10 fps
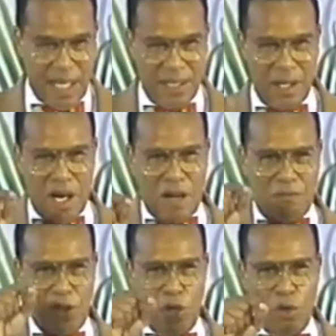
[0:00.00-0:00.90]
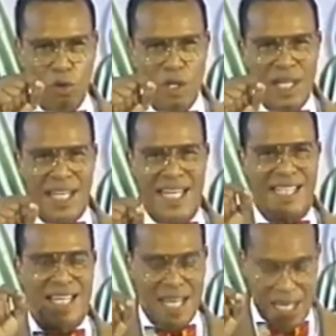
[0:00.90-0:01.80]
And of you
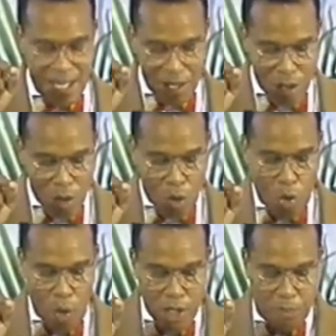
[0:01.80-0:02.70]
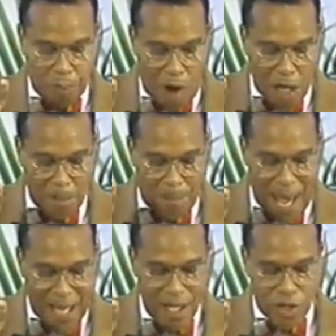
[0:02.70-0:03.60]
is he who is brought
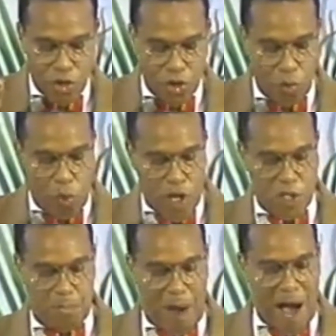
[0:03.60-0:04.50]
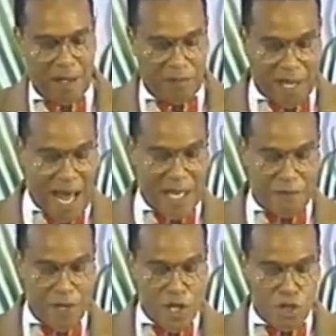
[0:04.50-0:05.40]
back to the worst part of
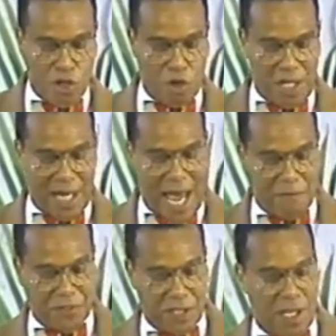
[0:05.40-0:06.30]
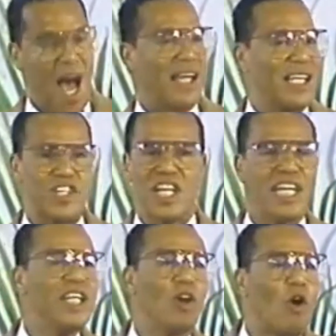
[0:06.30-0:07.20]
life, so that after knowledge
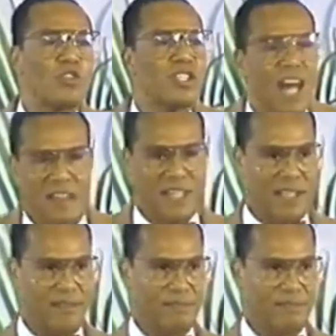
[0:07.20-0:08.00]
he knows nothing.